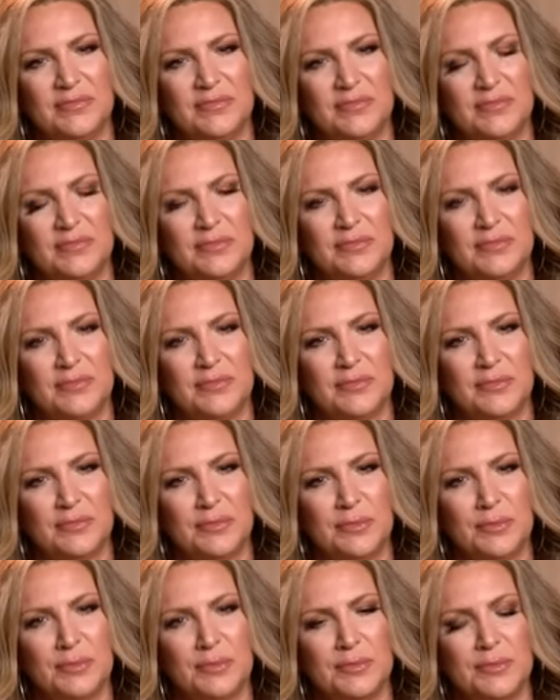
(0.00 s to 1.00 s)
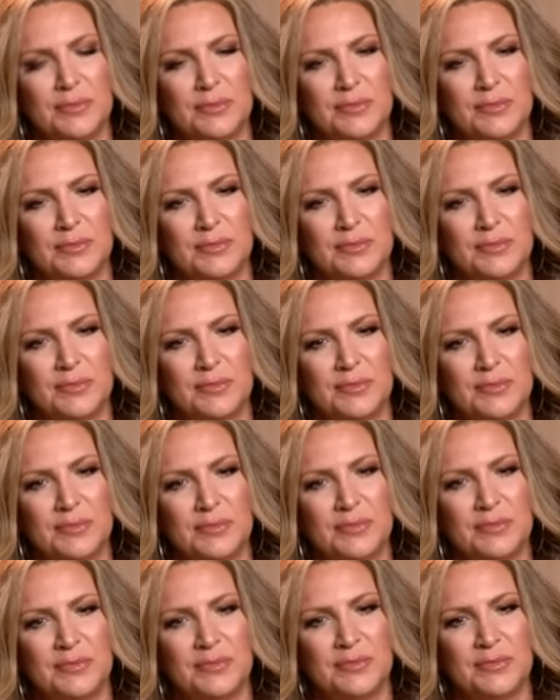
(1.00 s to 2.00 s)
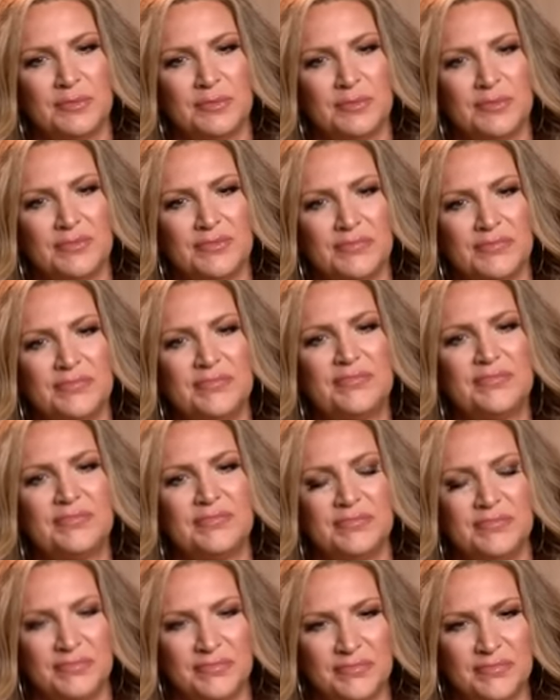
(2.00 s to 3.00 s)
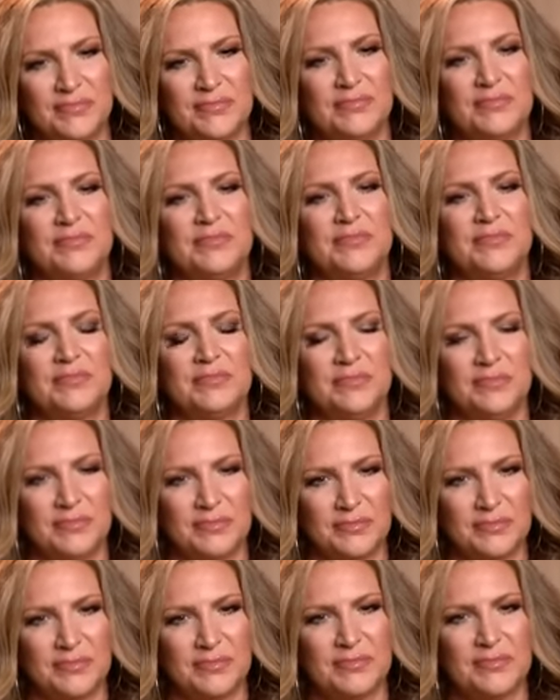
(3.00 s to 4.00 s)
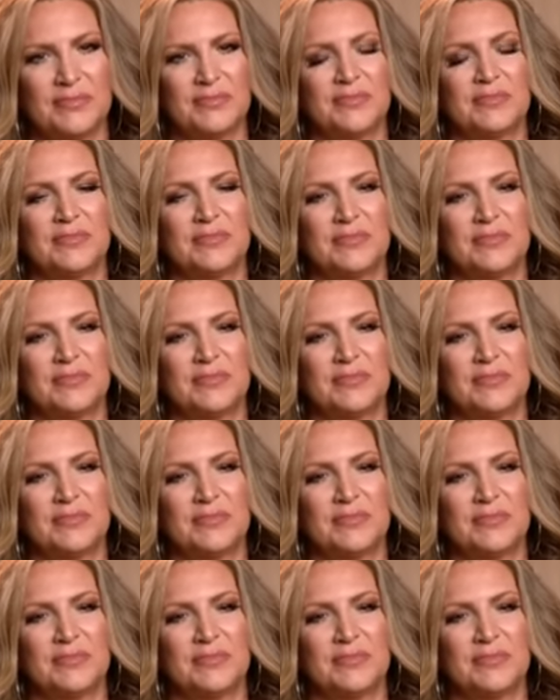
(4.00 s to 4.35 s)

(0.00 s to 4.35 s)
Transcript: (silent)